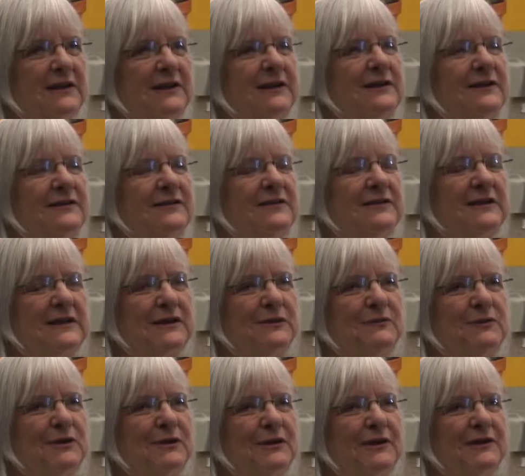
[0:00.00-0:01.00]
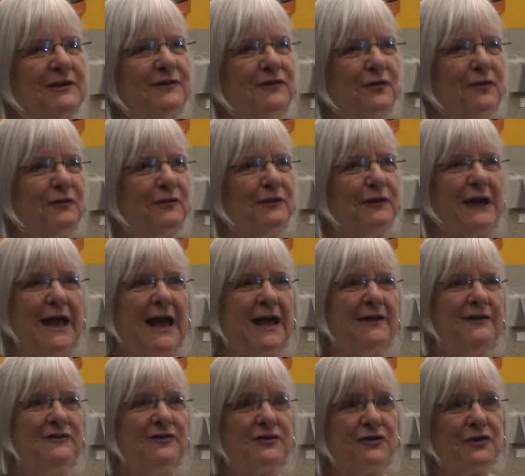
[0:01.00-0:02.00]
is the community's sort of
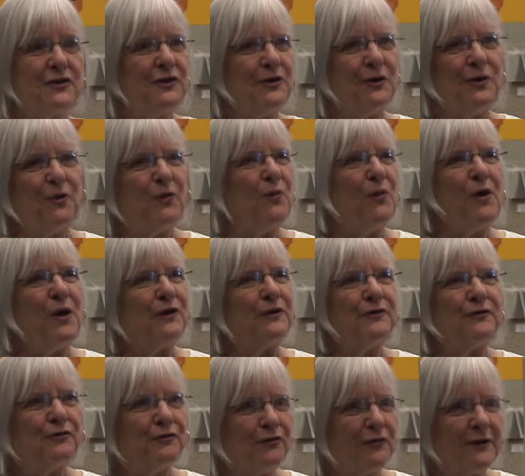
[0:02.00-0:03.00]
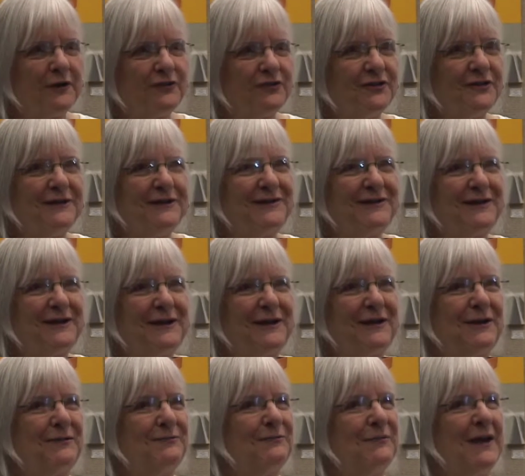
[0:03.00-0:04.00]
last waterfront
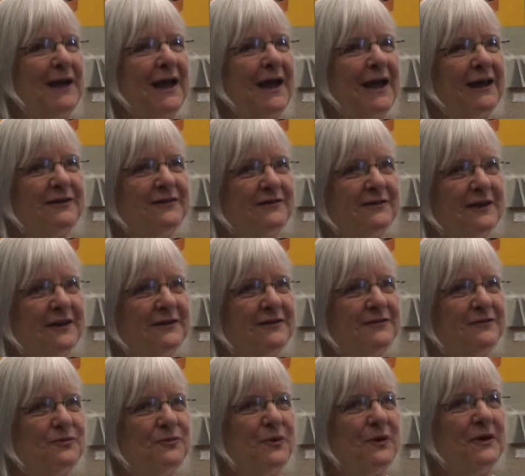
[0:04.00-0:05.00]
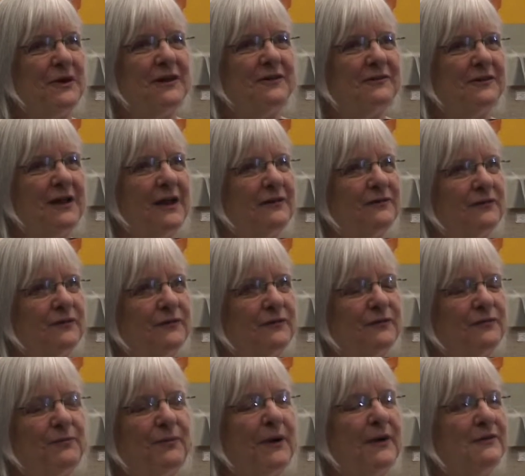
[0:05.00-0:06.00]
access and has lots of
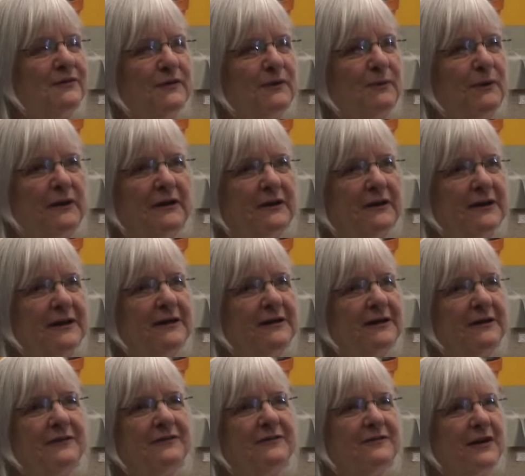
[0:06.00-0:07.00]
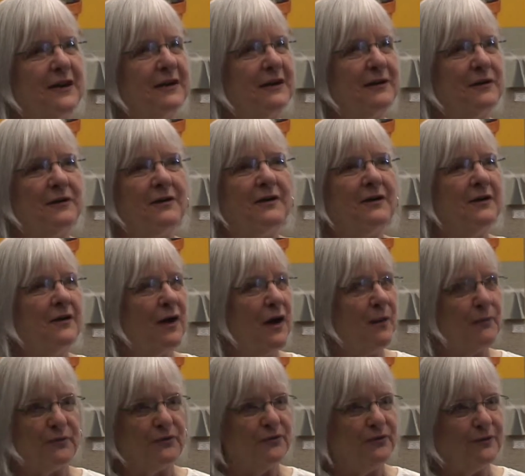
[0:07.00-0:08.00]
possibility and exciting
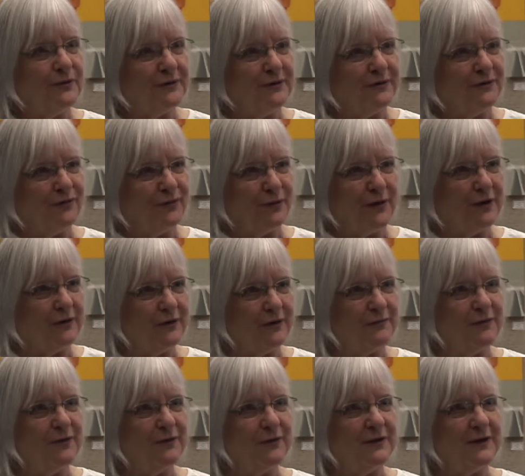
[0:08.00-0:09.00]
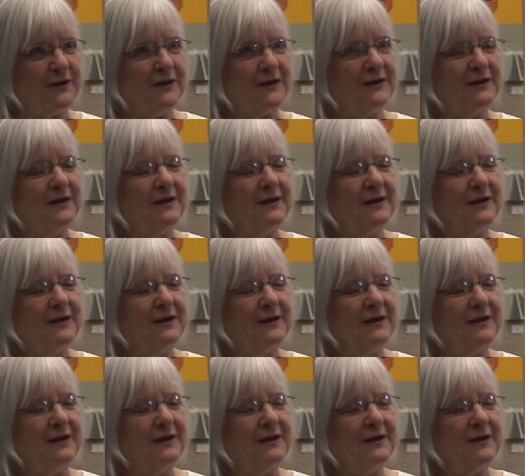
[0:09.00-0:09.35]
opportunities for our community.